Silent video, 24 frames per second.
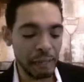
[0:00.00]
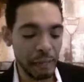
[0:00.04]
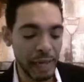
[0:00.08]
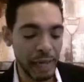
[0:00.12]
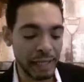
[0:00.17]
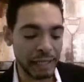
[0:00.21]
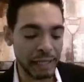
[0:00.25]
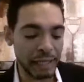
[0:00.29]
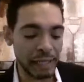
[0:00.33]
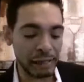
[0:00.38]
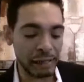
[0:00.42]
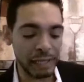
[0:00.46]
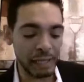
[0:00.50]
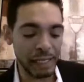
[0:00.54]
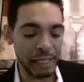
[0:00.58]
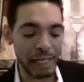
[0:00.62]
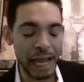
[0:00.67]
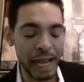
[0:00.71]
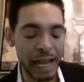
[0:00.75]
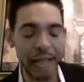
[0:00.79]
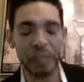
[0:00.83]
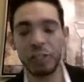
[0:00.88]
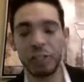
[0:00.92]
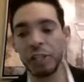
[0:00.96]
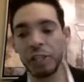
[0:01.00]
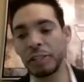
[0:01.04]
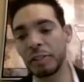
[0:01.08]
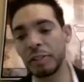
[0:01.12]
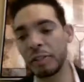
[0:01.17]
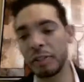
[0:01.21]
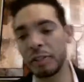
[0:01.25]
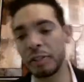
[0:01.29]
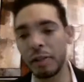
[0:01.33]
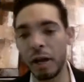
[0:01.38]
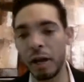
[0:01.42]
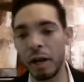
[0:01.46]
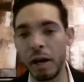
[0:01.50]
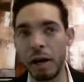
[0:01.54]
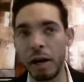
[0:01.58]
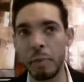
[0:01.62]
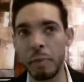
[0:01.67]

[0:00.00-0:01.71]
basically not just uh,